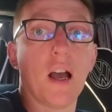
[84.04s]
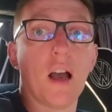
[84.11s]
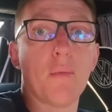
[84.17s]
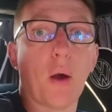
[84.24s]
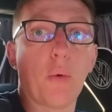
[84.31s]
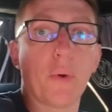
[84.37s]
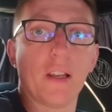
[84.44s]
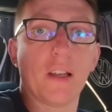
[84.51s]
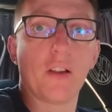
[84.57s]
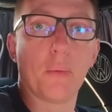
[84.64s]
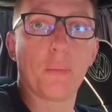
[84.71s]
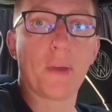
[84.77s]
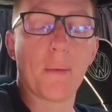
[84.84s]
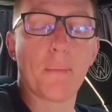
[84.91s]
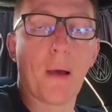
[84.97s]
I went a
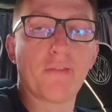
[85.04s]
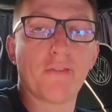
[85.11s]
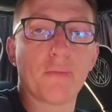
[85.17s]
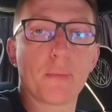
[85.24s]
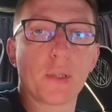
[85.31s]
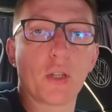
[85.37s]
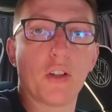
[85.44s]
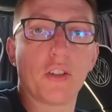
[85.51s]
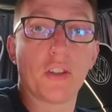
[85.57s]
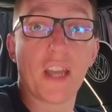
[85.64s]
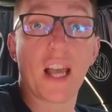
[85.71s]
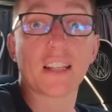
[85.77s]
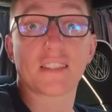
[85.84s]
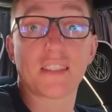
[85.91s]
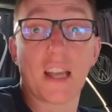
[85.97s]
little bit above and beyond.
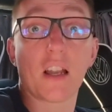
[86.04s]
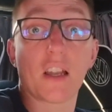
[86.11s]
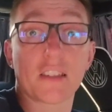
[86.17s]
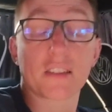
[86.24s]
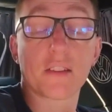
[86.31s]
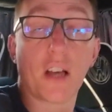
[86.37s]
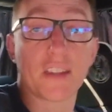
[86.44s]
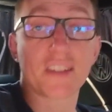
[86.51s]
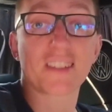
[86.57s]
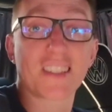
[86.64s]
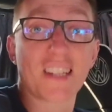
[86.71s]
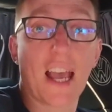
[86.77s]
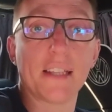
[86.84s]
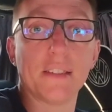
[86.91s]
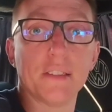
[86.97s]
That's now like the
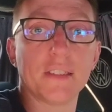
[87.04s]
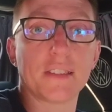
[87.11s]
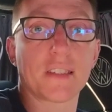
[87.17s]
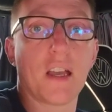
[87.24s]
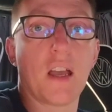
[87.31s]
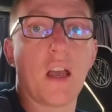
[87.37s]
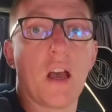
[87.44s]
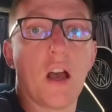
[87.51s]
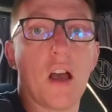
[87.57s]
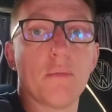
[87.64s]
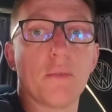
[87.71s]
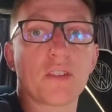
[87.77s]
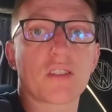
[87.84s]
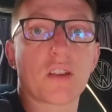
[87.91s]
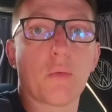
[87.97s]
standard.
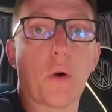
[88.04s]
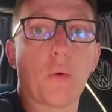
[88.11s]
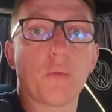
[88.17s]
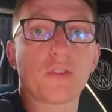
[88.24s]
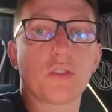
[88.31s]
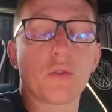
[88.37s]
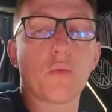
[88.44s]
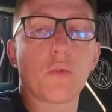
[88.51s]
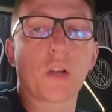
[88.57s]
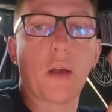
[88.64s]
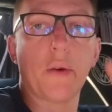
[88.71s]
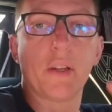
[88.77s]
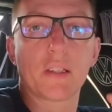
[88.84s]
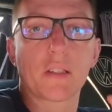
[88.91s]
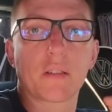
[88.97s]
And so what we'll do, we'll
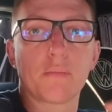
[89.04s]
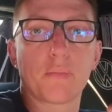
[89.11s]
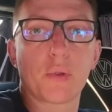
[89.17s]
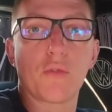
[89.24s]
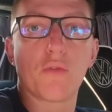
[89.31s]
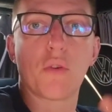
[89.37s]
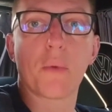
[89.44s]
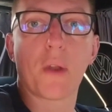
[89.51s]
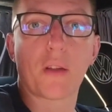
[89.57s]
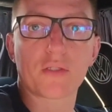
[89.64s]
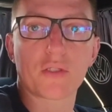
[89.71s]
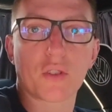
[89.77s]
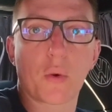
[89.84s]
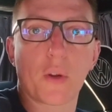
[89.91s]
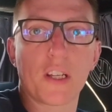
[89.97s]
go into the computer room and I'll
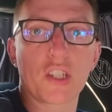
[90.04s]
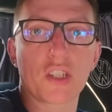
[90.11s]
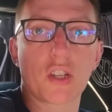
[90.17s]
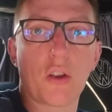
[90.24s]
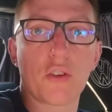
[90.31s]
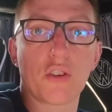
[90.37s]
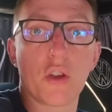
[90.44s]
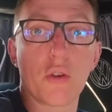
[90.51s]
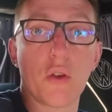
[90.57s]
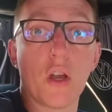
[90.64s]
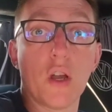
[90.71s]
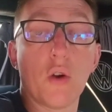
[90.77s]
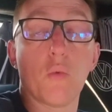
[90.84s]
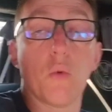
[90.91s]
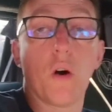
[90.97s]
just quickly show you
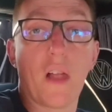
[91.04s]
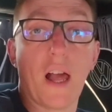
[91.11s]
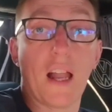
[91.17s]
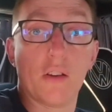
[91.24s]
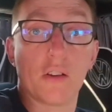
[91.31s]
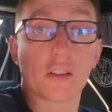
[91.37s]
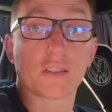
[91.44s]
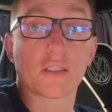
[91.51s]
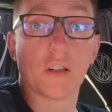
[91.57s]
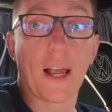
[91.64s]
what that looks